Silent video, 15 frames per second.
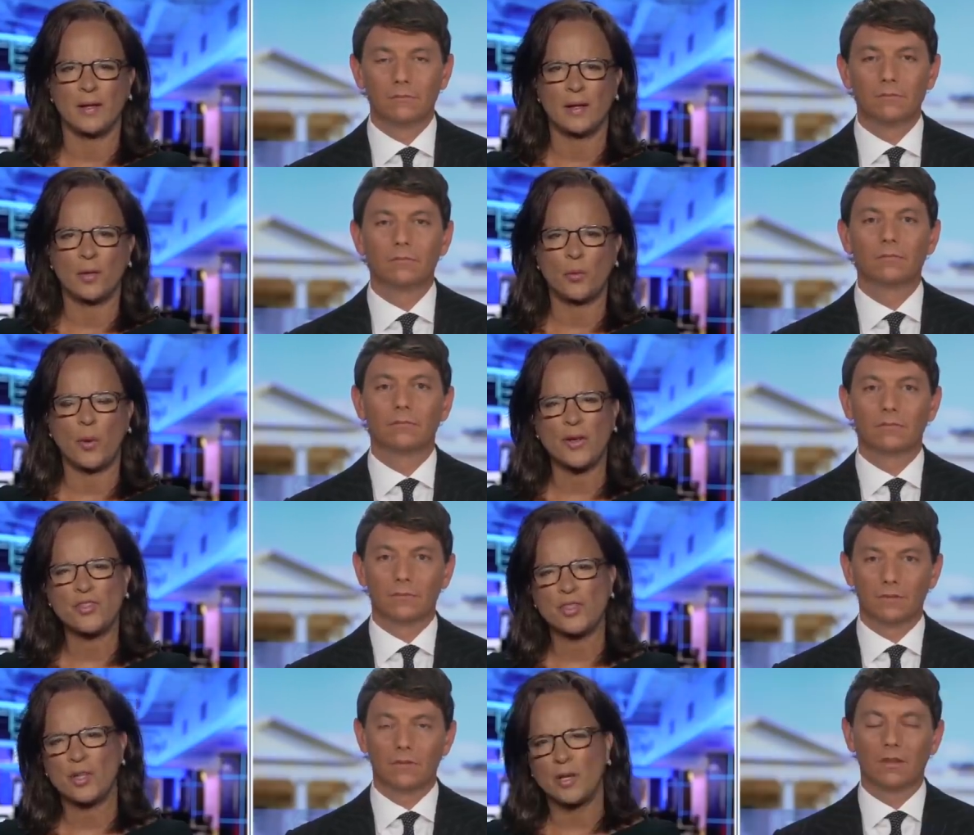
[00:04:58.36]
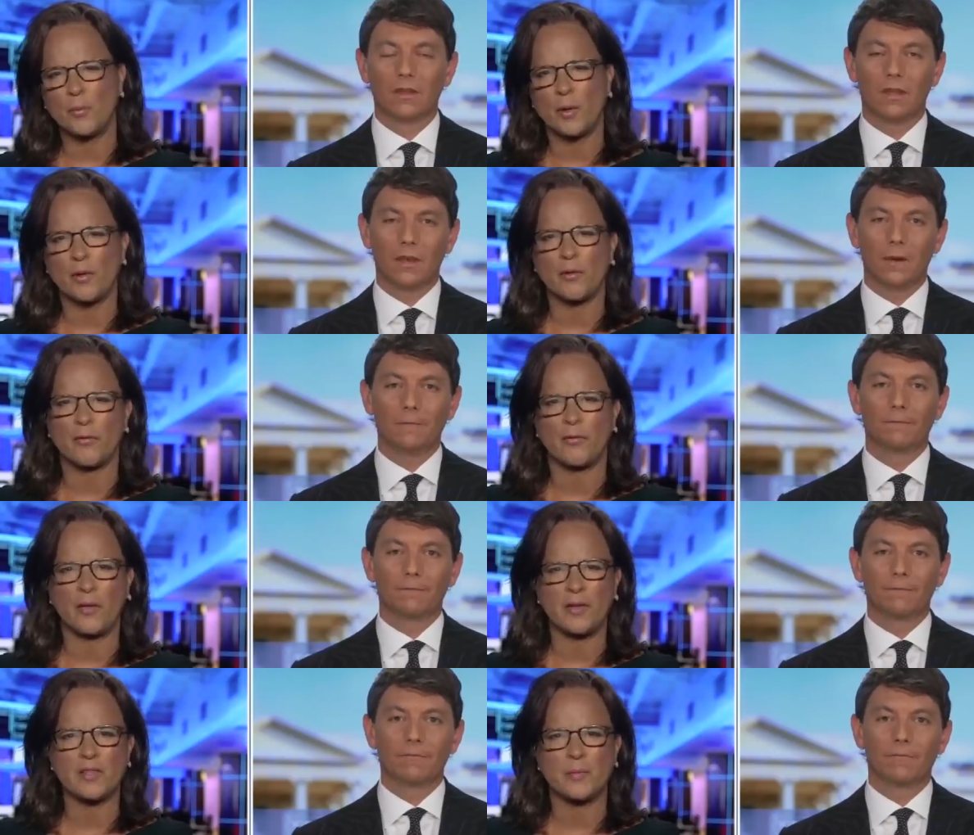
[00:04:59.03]
Speaker 1: questioning whether
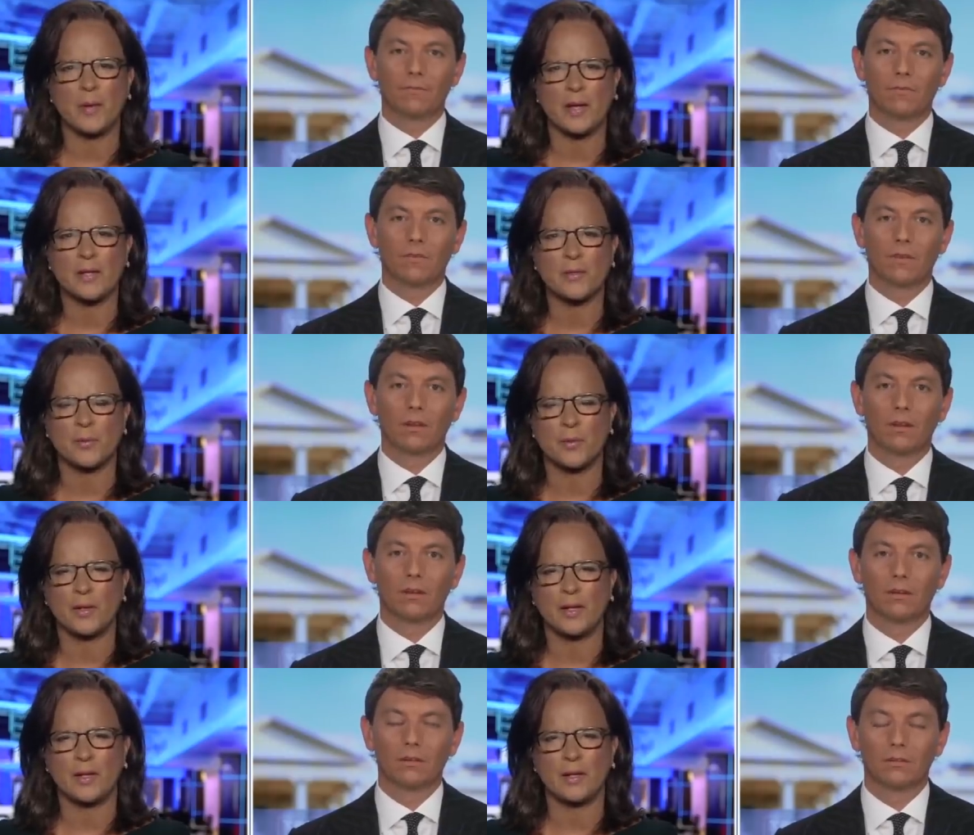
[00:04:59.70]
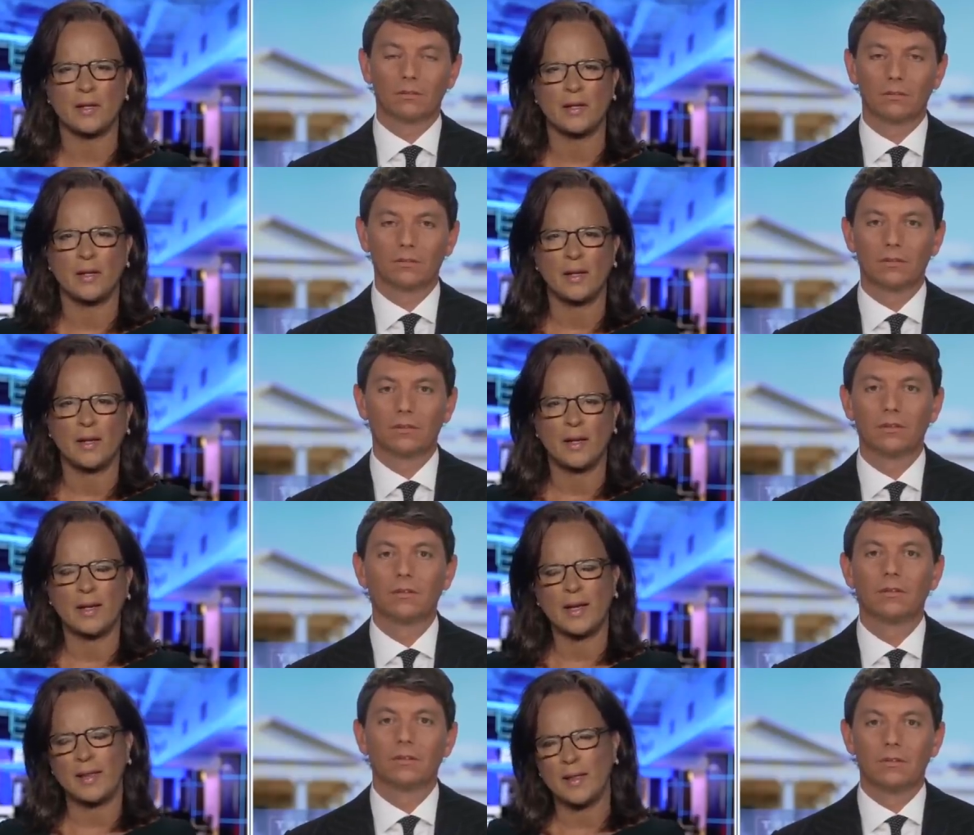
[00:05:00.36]
face masks were needed.
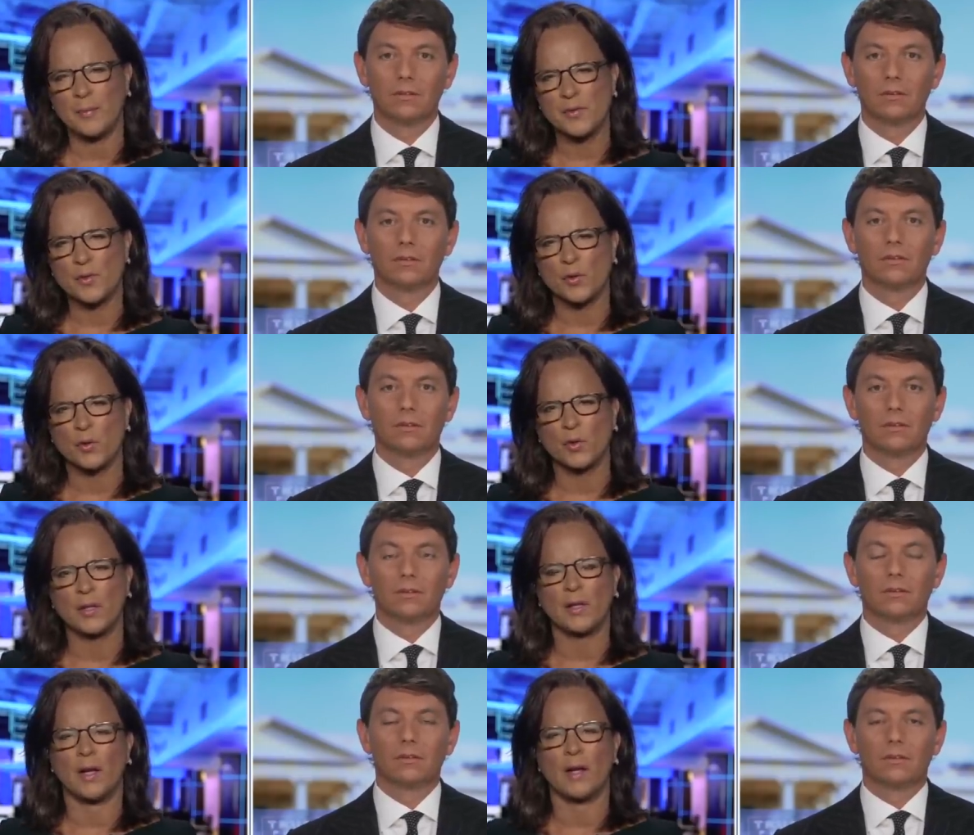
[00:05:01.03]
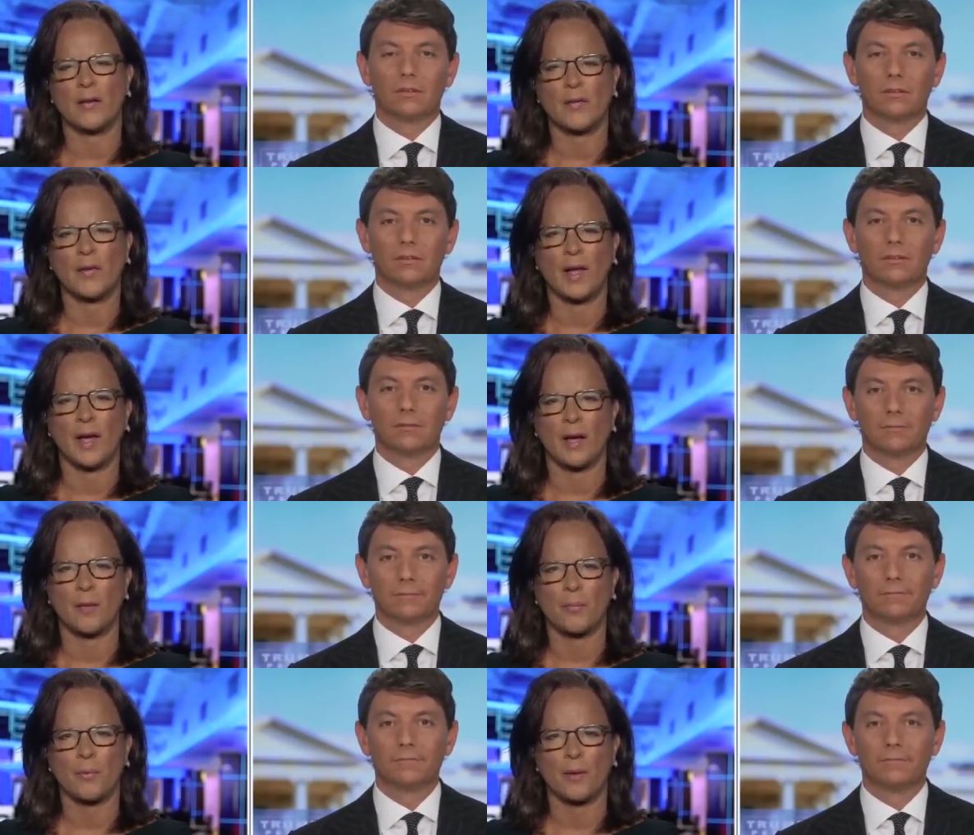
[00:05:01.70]
Again, that was early on in the
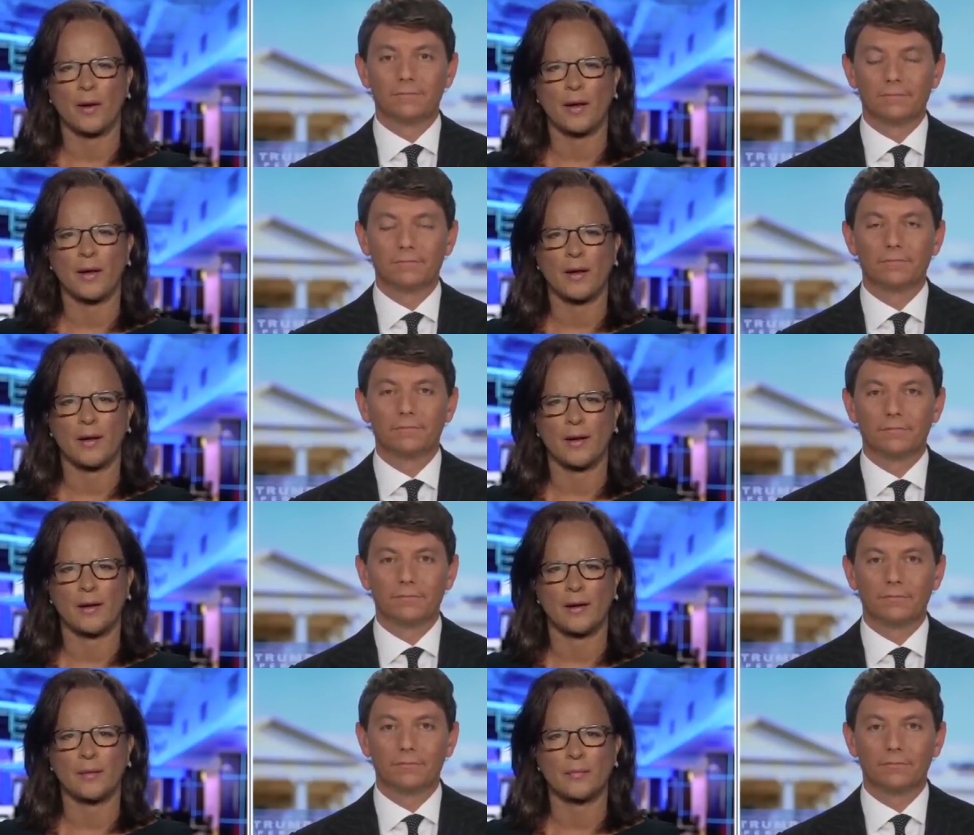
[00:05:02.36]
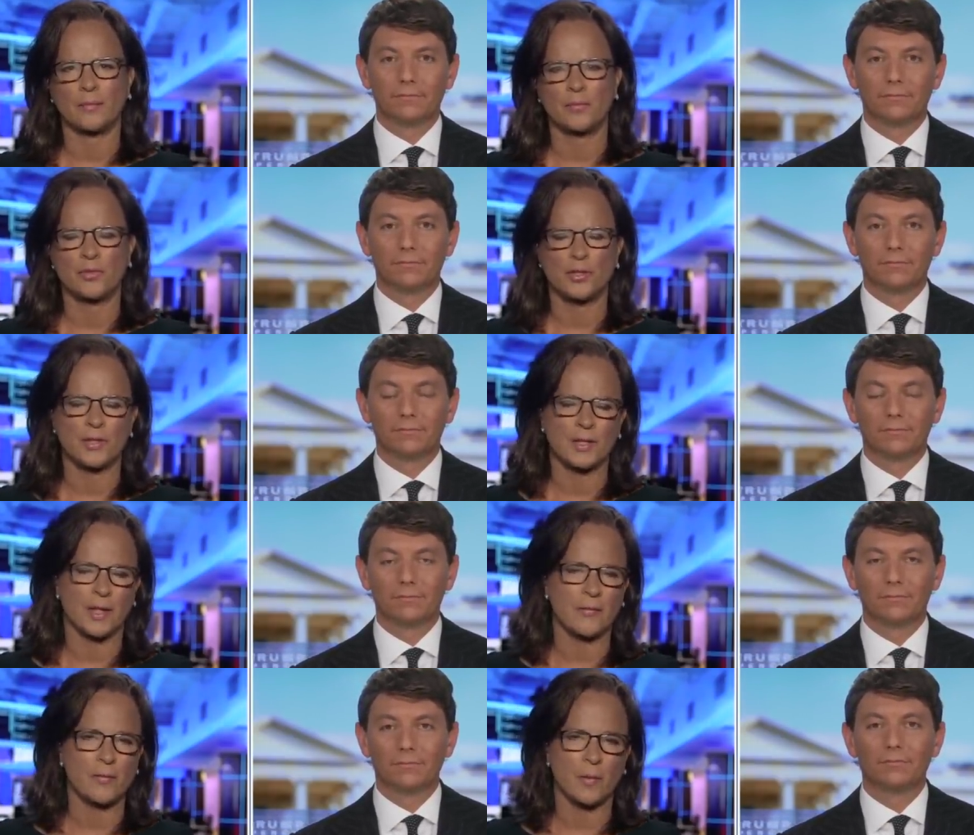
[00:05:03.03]
outbreak. Uh, should
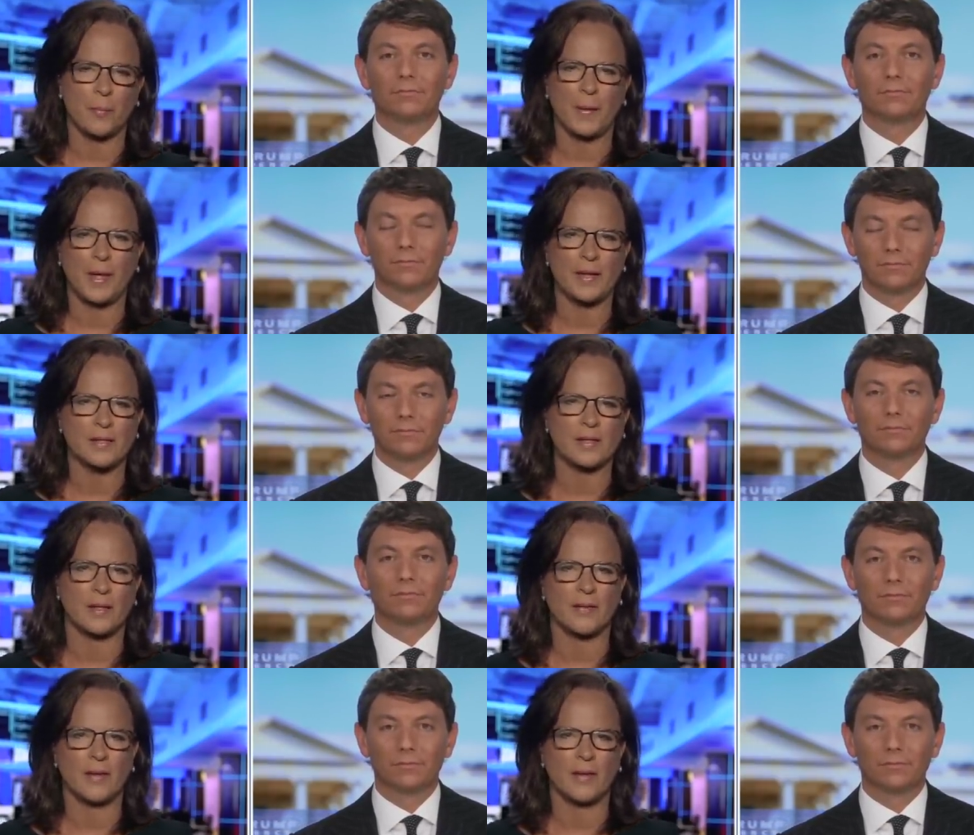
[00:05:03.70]
you give him a pass on